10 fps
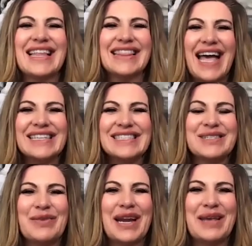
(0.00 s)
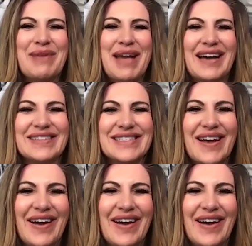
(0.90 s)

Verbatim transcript: get that last 20 pounds